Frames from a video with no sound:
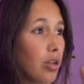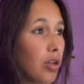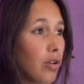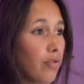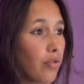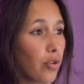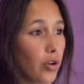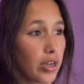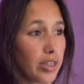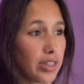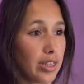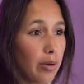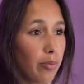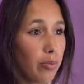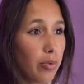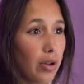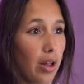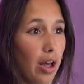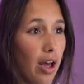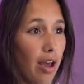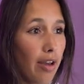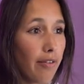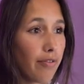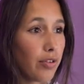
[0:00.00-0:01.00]
For example,
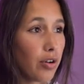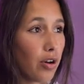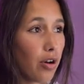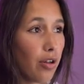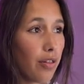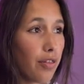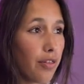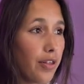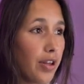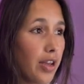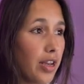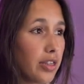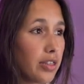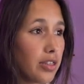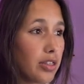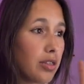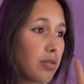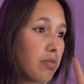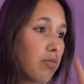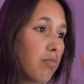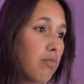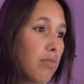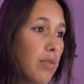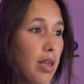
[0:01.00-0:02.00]
I've got
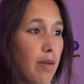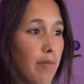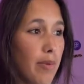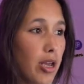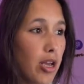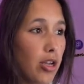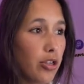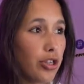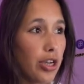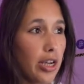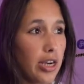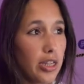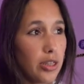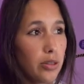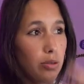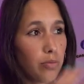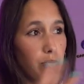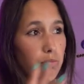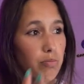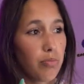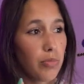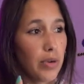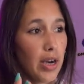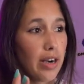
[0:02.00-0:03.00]
this image and it's
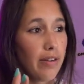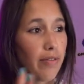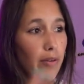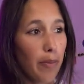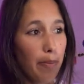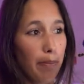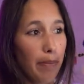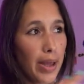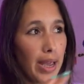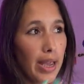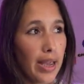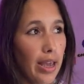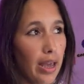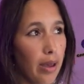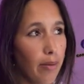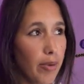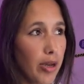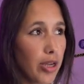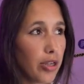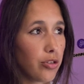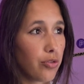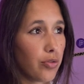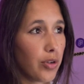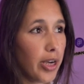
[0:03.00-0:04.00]
kind of a big
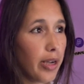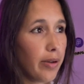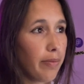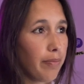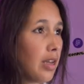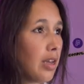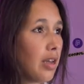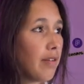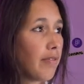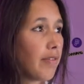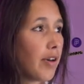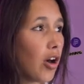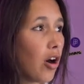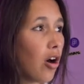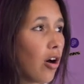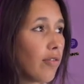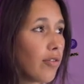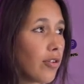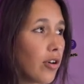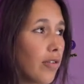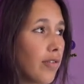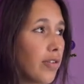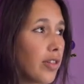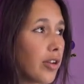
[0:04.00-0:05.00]
image, right? If I
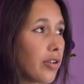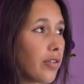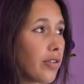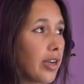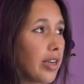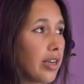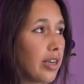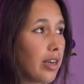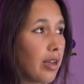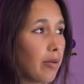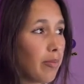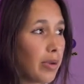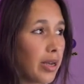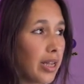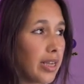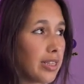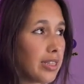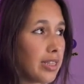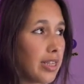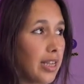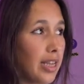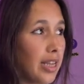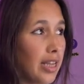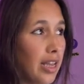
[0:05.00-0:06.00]
hover over the grid and I
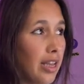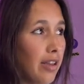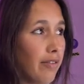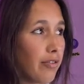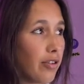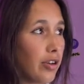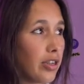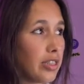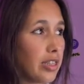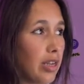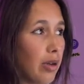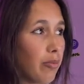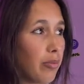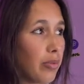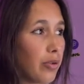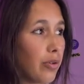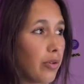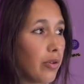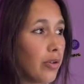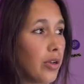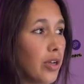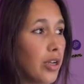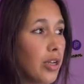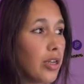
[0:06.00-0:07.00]
place it here, for
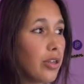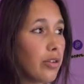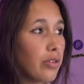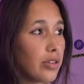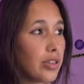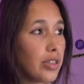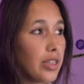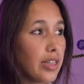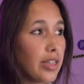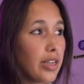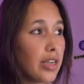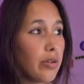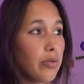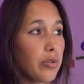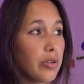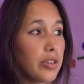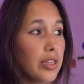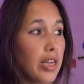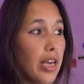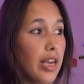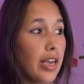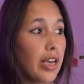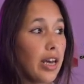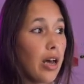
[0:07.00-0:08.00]
example, you'll see that it will
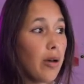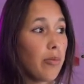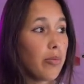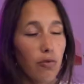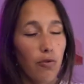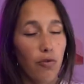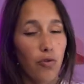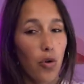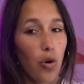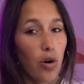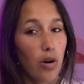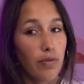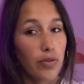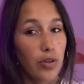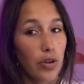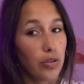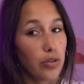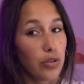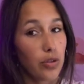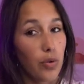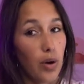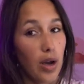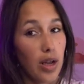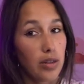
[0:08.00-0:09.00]
take up four of those
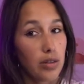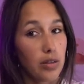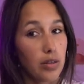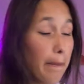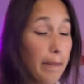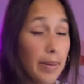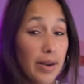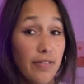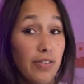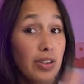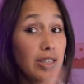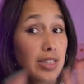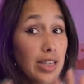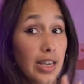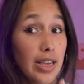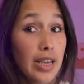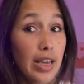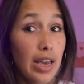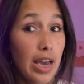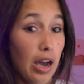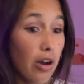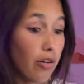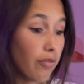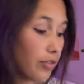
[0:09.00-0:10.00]
squares. But if I take it
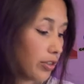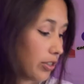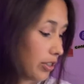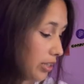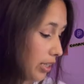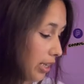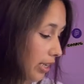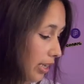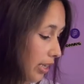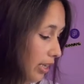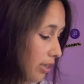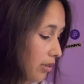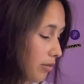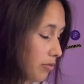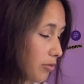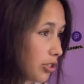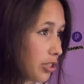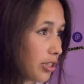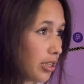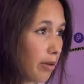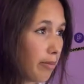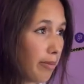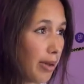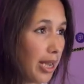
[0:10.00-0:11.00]
out for a second, I'm
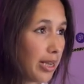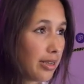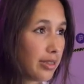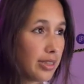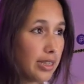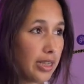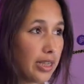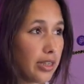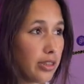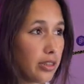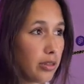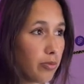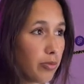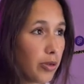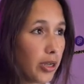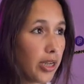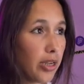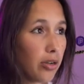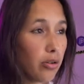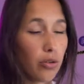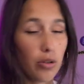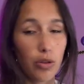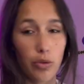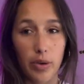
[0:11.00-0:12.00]
just Command D'ing to bring
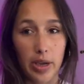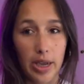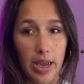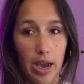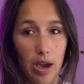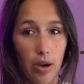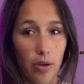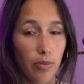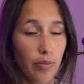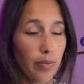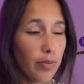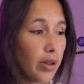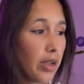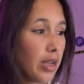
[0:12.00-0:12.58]
it all the way out.